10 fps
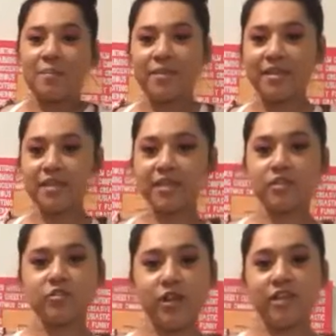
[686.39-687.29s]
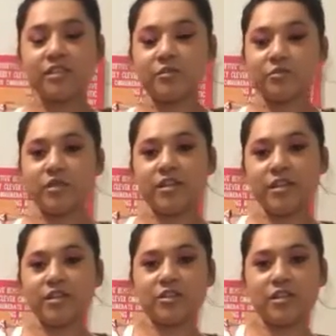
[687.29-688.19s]
But this dress
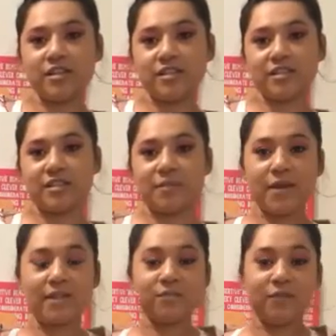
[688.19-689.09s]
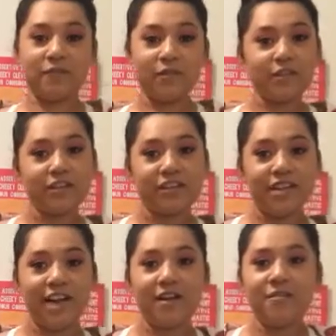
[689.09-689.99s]
really just makes me feel good
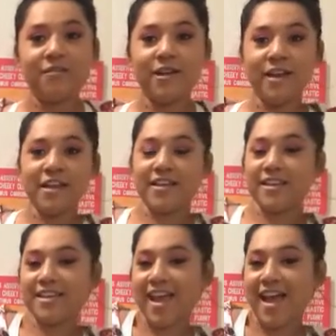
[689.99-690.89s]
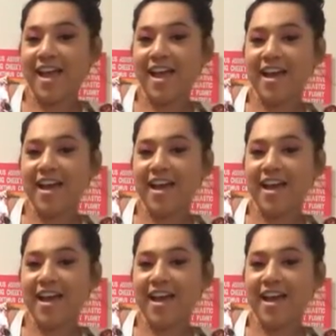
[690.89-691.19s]
now. Yeah.